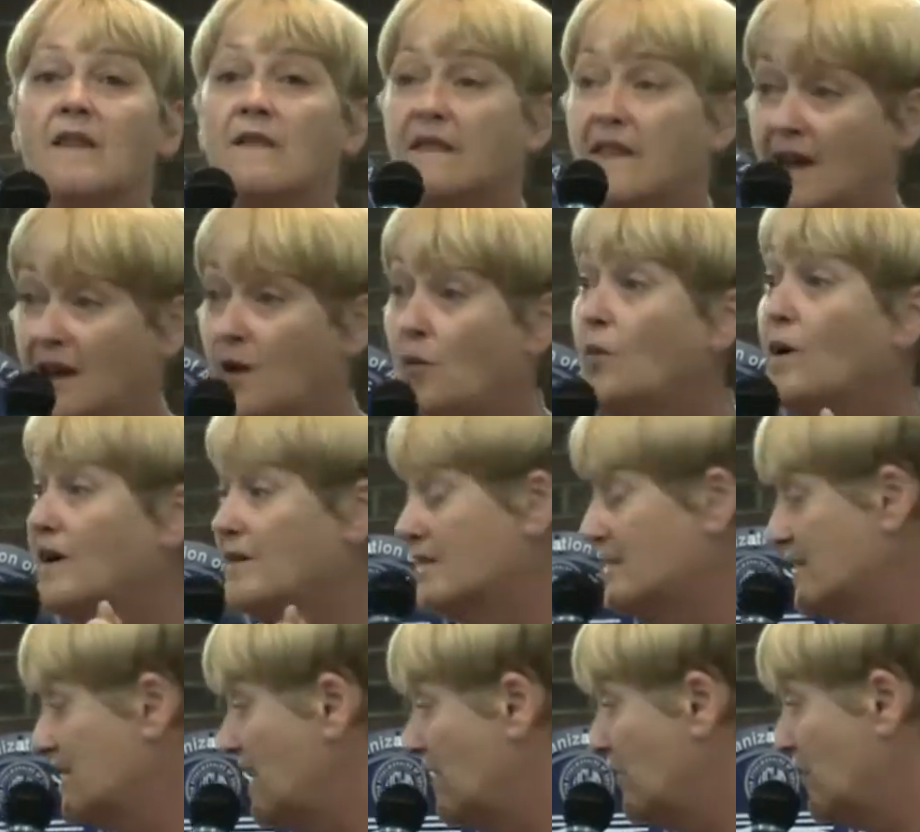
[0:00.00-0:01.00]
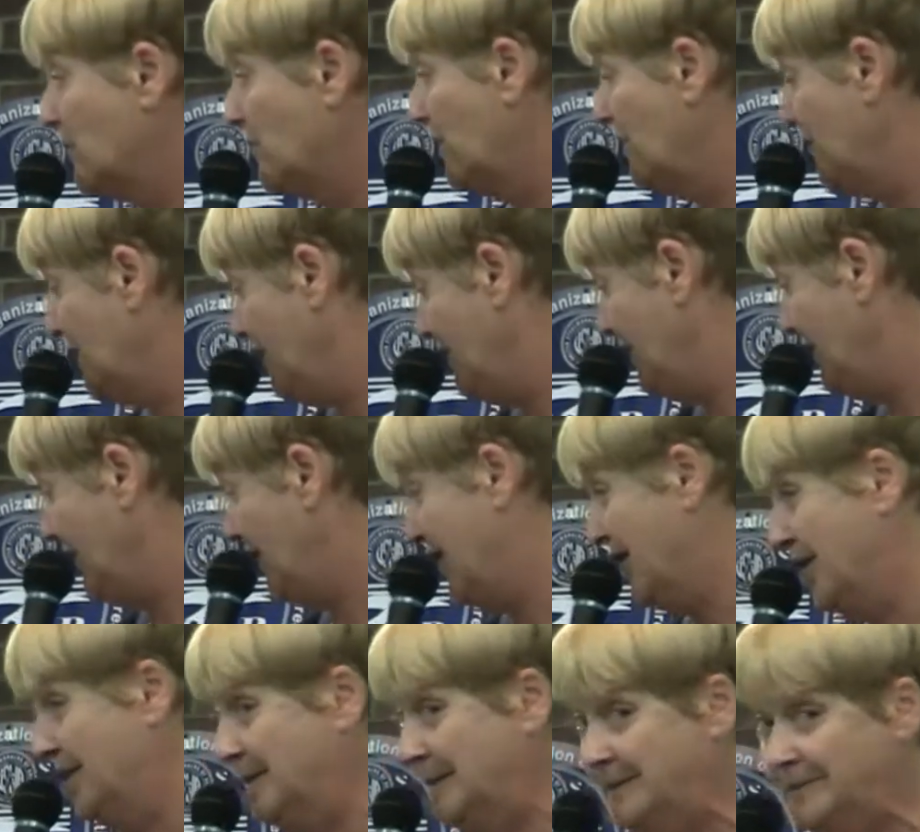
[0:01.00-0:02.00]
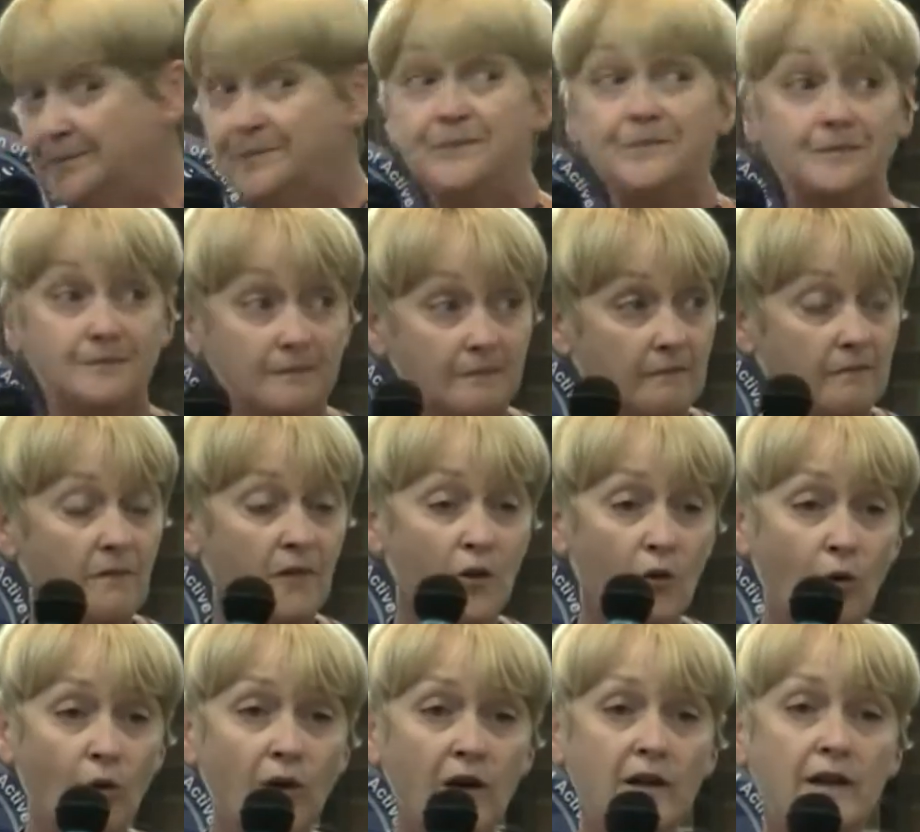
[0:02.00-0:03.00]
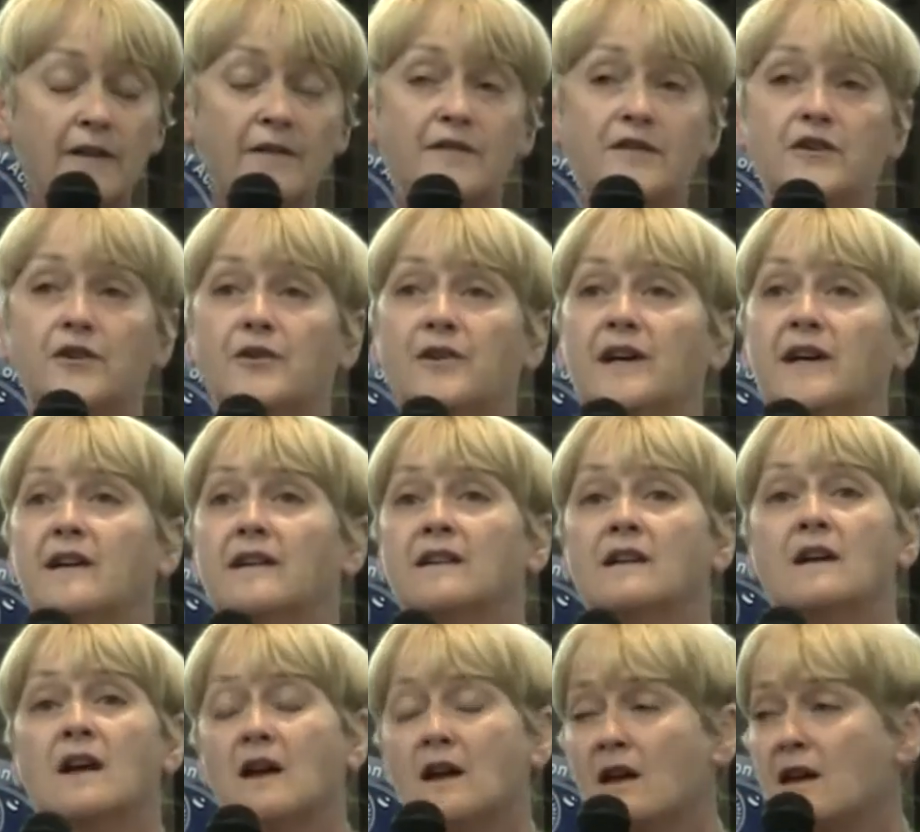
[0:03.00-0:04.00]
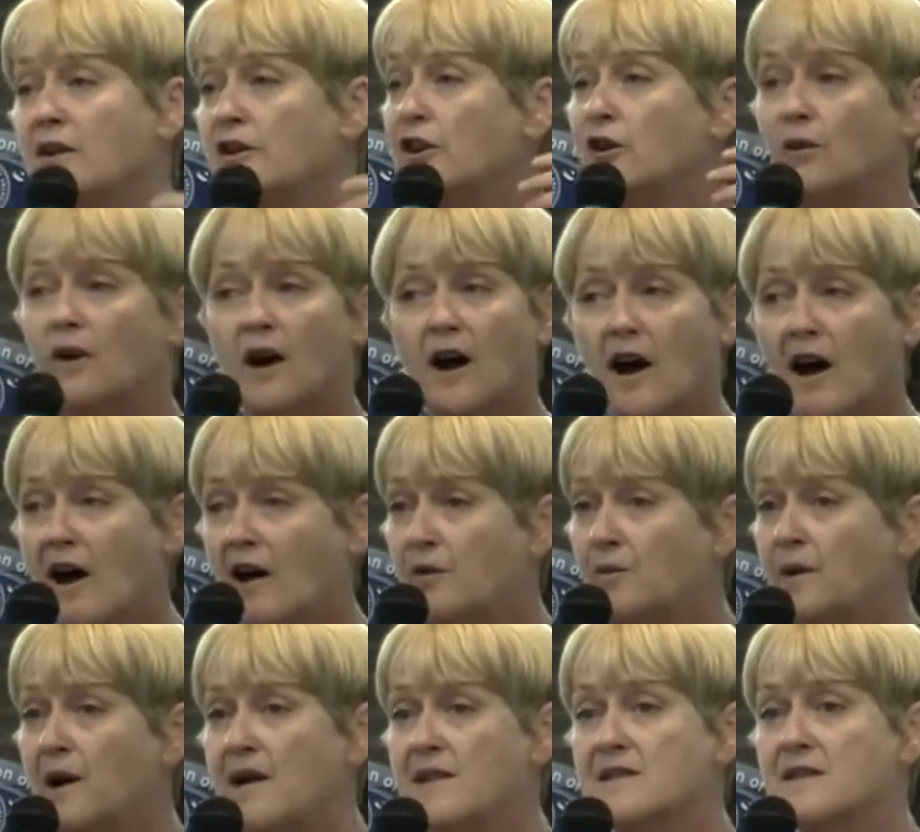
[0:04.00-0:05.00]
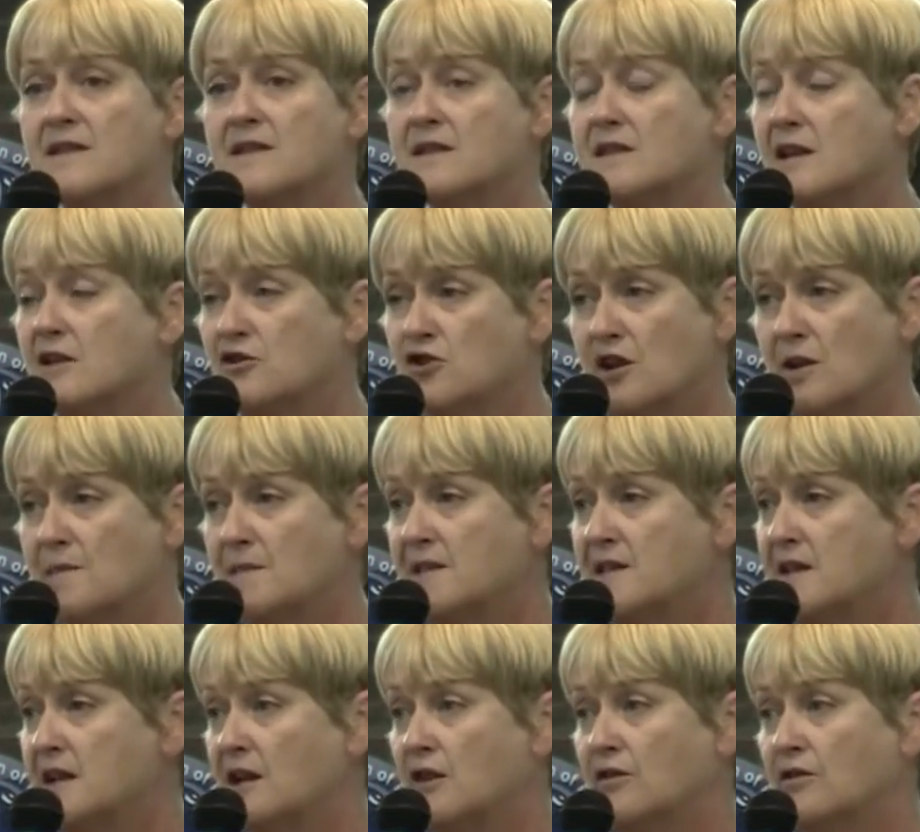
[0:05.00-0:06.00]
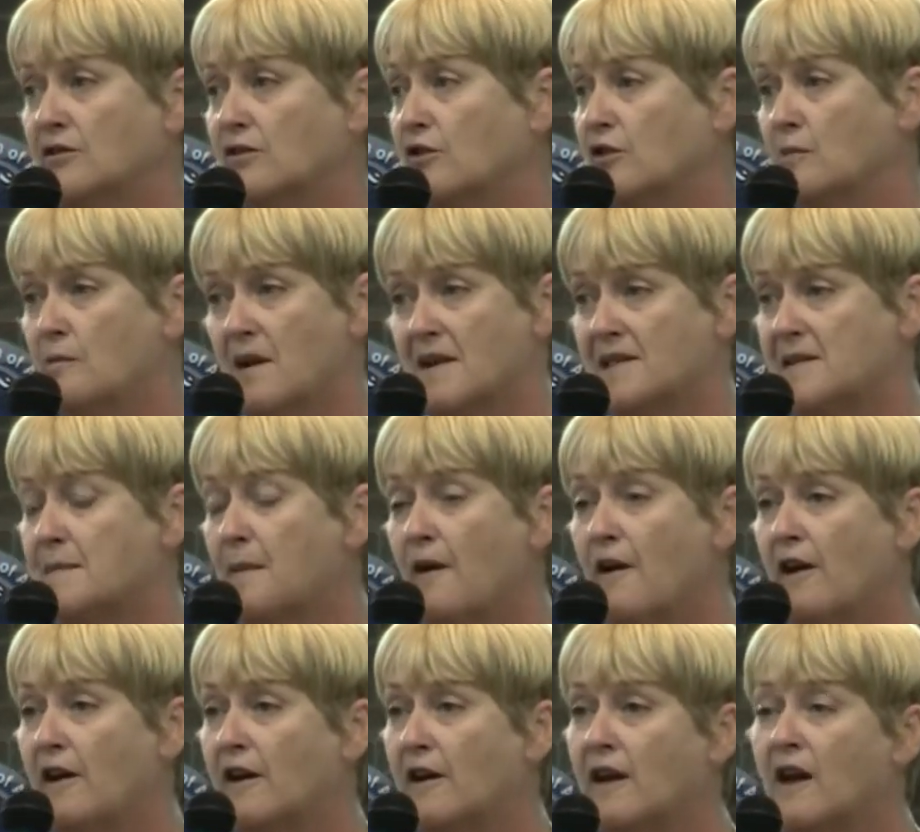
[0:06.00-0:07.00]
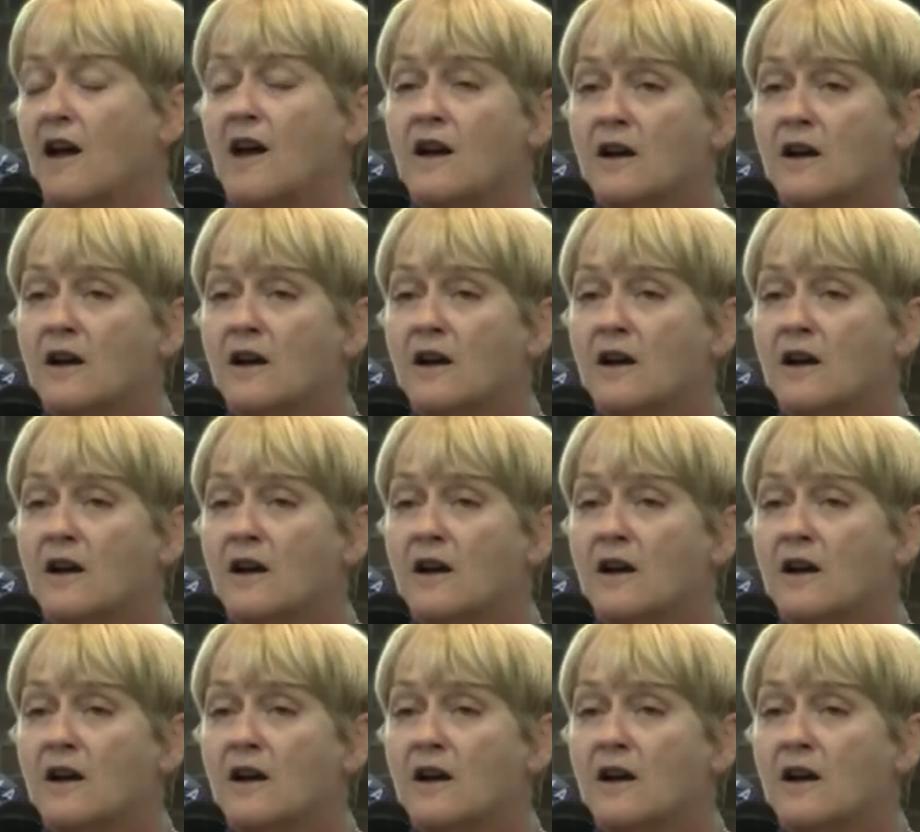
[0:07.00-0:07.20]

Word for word: they want to save the Riverdale Farm, or if you're in, you know, a high-rise in St. Jamestown or Moss Park,